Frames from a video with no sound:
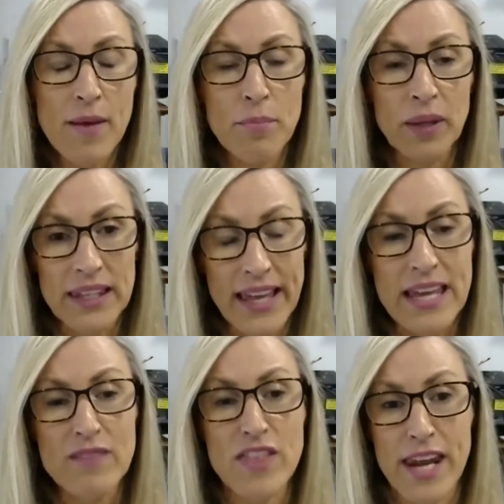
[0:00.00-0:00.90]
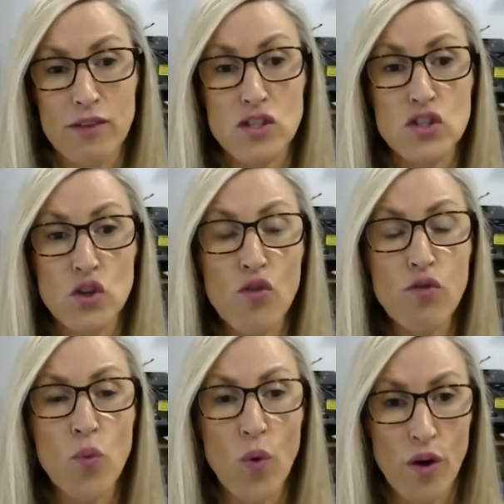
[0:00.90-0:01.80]
believe that our
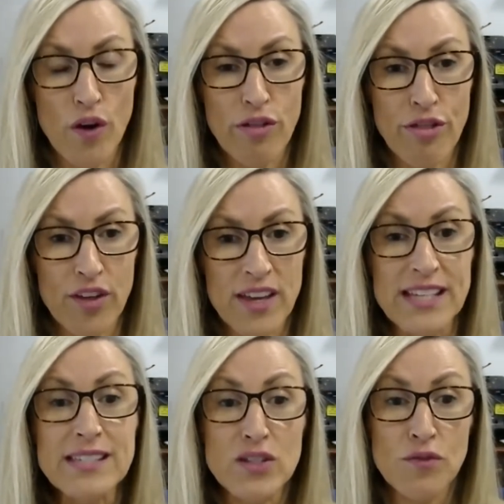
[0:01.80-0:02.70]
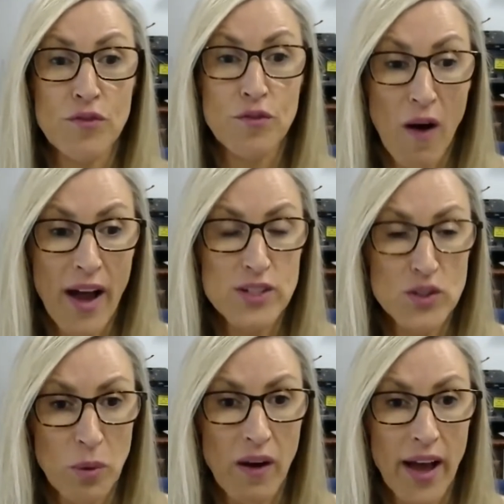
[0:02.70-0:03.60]
self-worth is defined
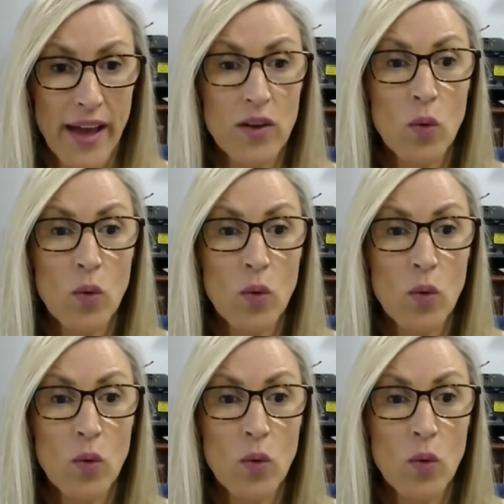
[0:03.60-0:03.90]
by